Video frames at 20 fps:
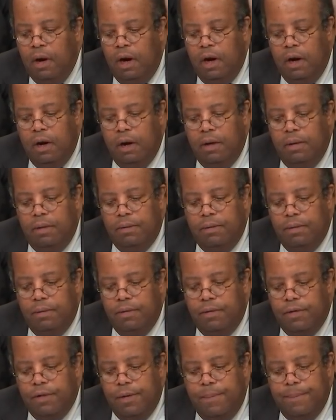
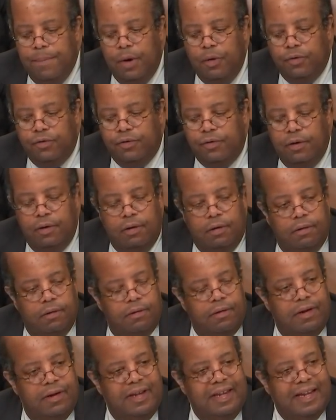The most
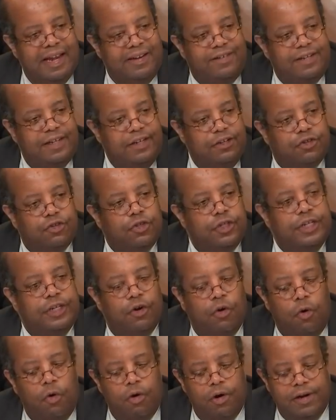
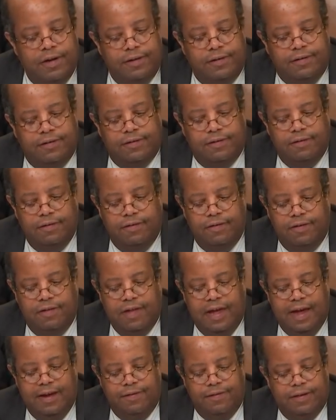EITC audits
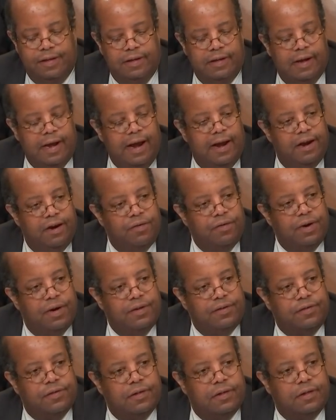that the
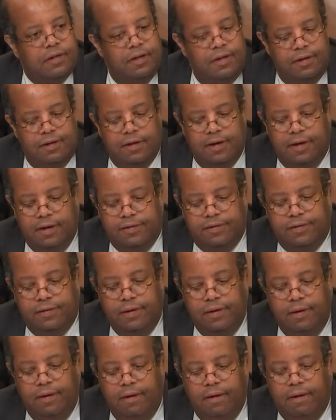IRS
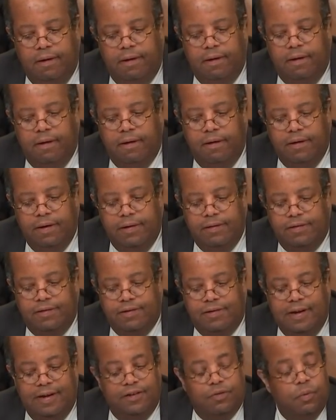conducts are in
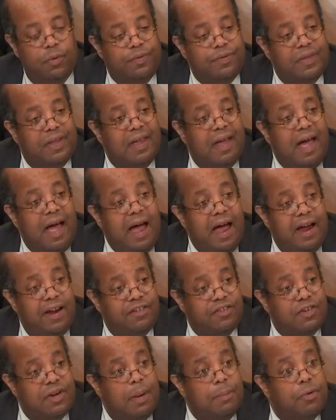states with the
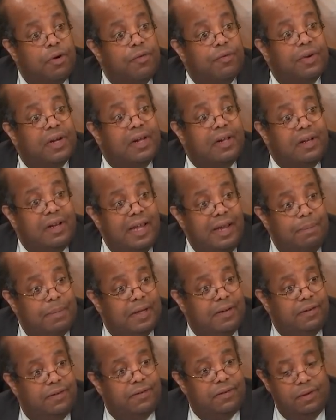highest number of
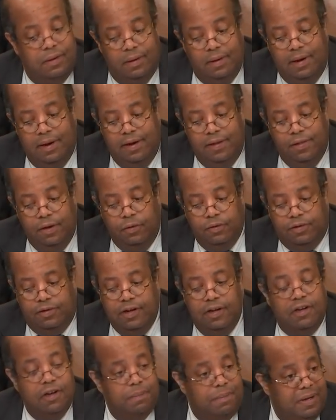claimants. And those
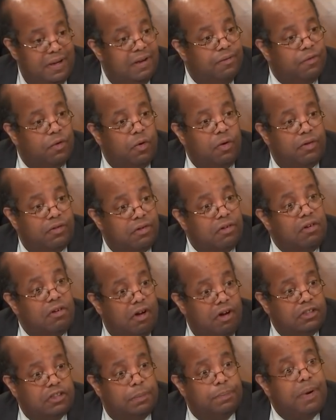tend to be, of course,
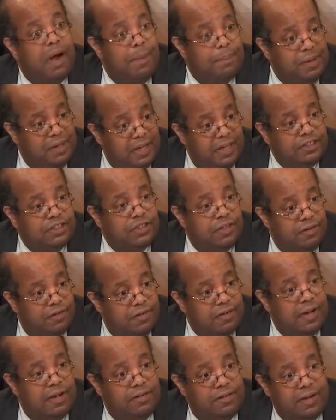larger population
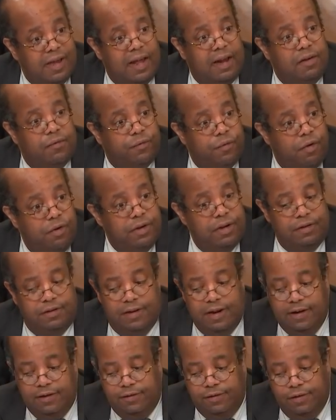states, California,
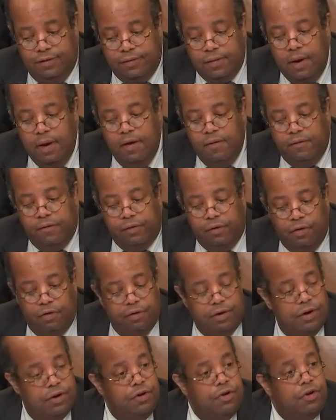Texas,
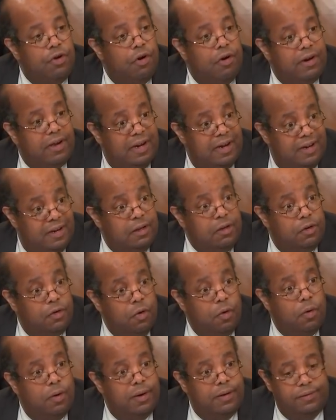Florida, New York, and
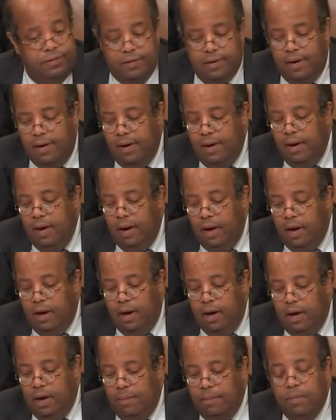Illinois.
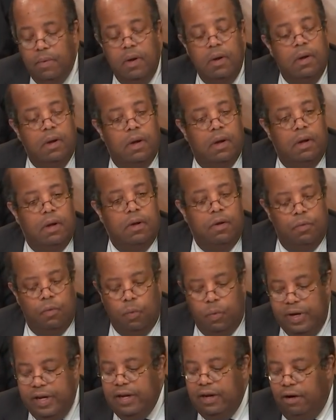
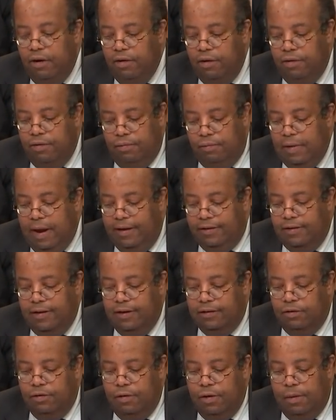We are at
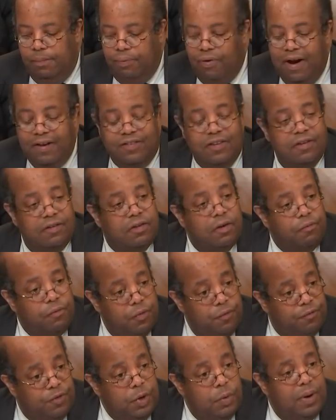TICTR in the process
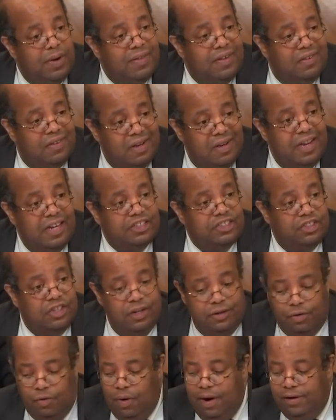of reviewing the
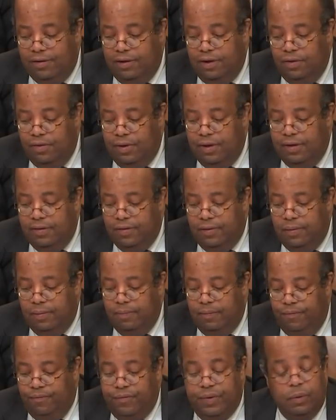selection criteria
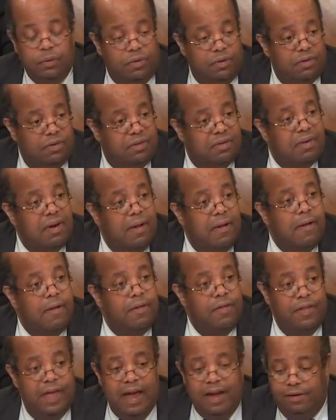and filters
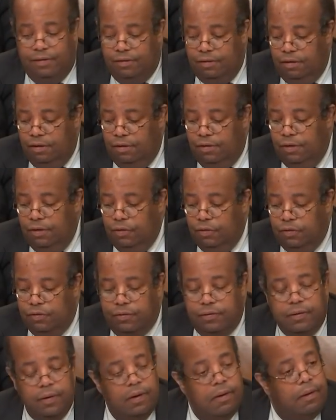that are
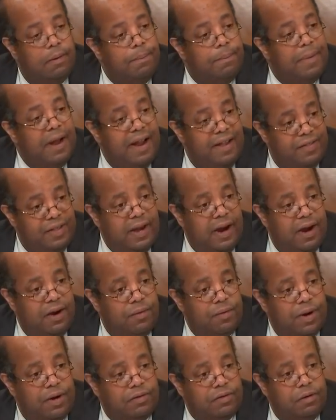used by the
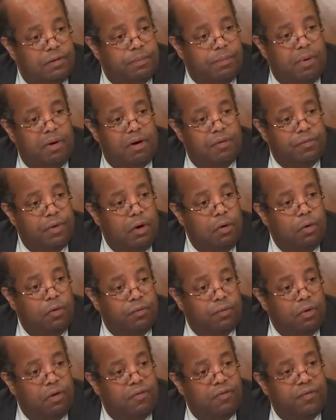IRS as part of our
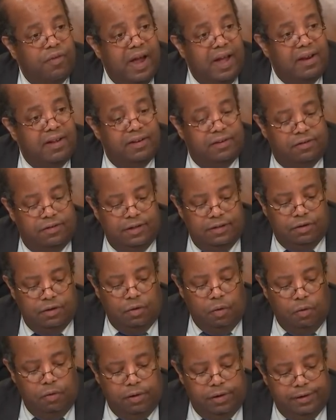overall filing
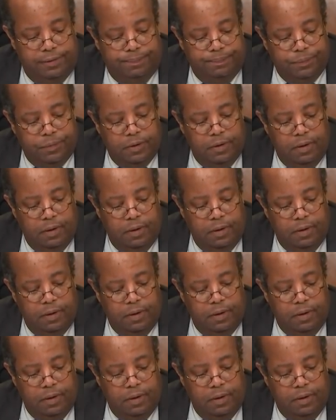season audit.